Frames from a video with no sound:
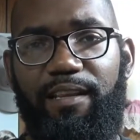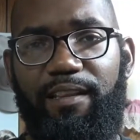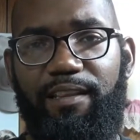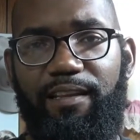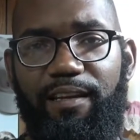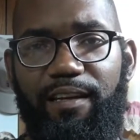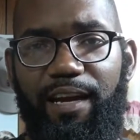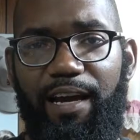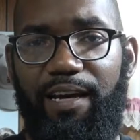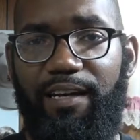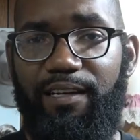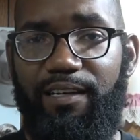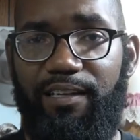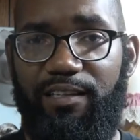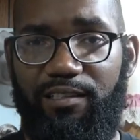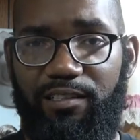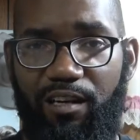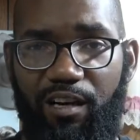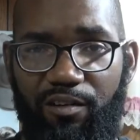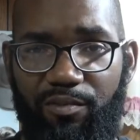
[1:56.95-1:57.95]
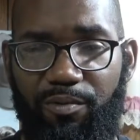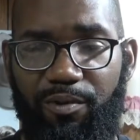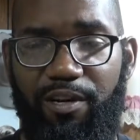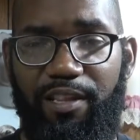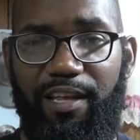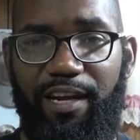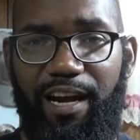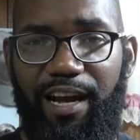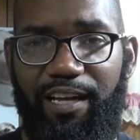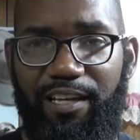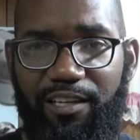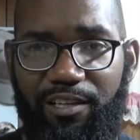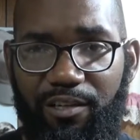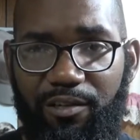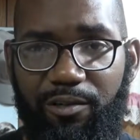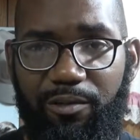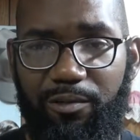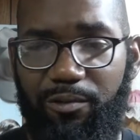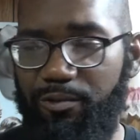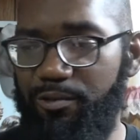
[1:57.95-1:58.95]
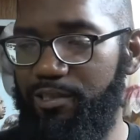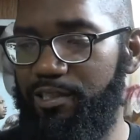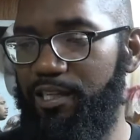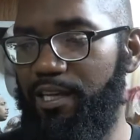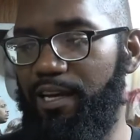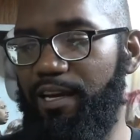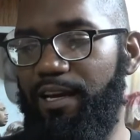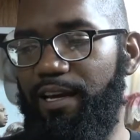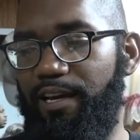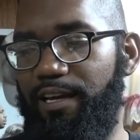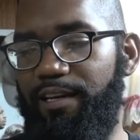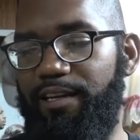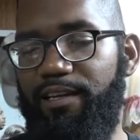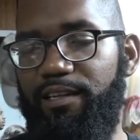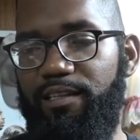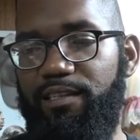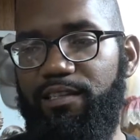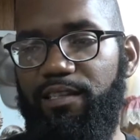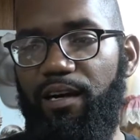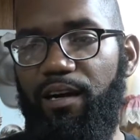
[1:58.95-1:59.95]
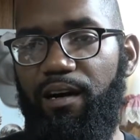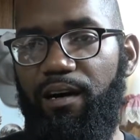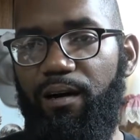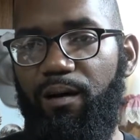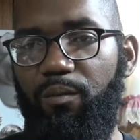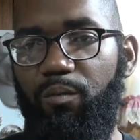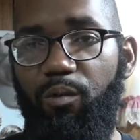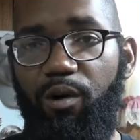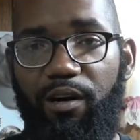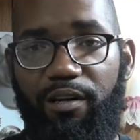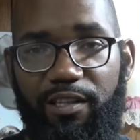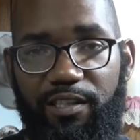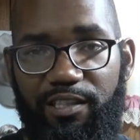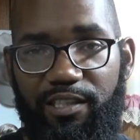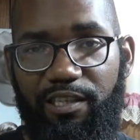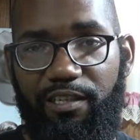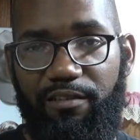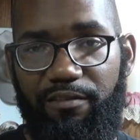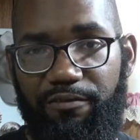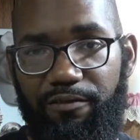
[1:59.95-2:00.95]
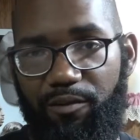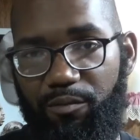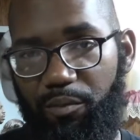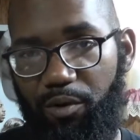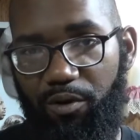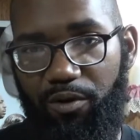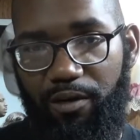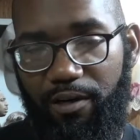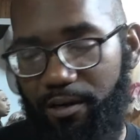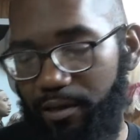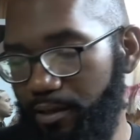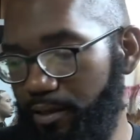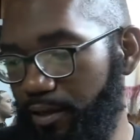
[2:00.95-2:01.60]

The editing software that I use is Wondershare Filmora.